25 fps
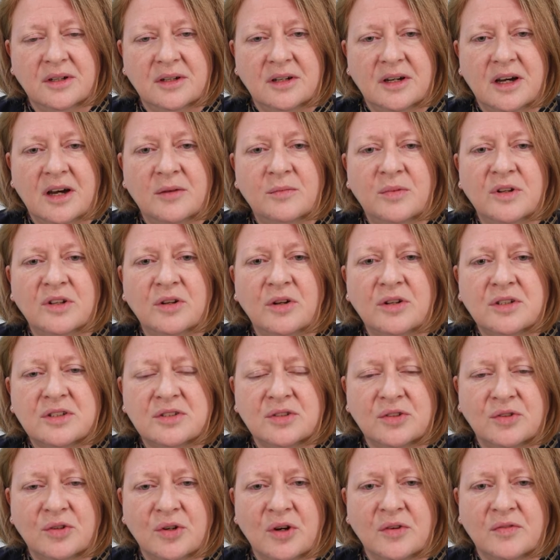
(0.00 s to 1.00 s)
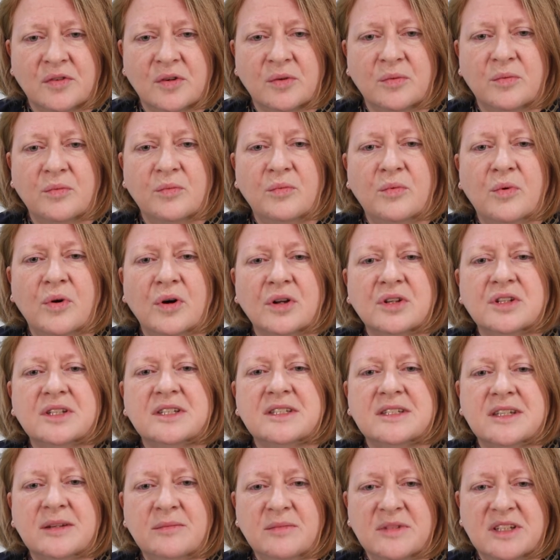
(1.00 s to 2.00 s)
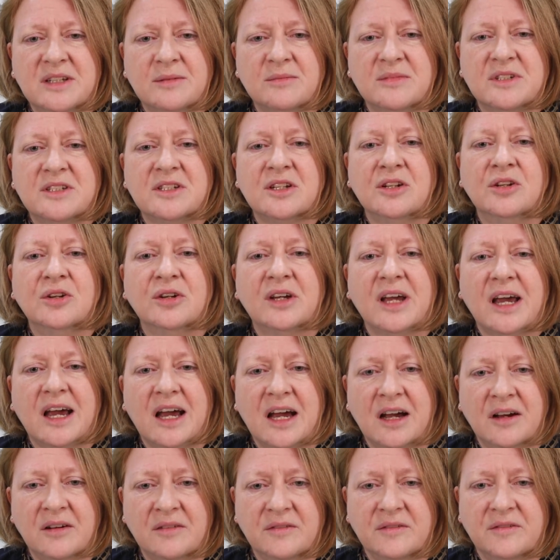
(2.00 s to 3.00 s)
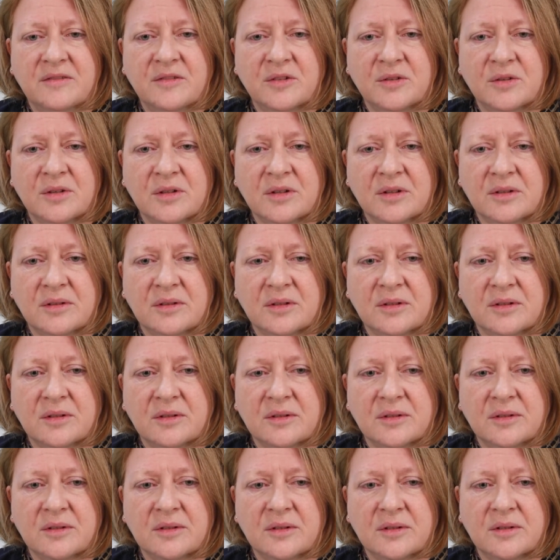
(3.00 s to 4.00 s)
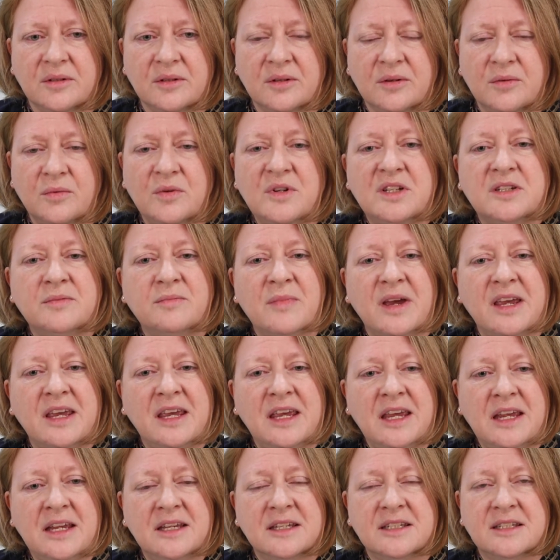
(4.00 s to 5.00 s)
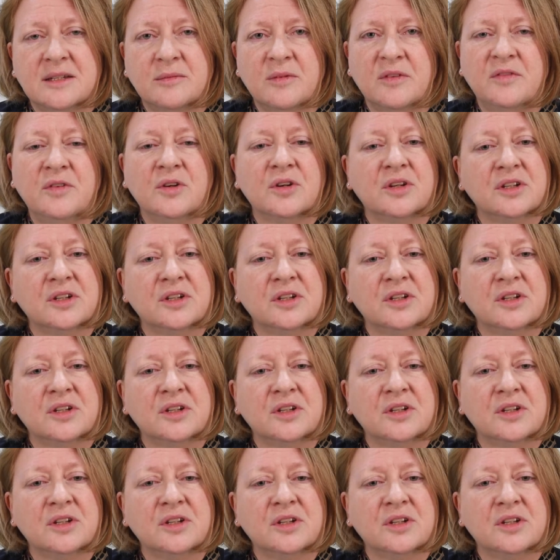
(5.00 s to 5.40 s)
and we'll also go over what symptoms to look out for, which may ease some of your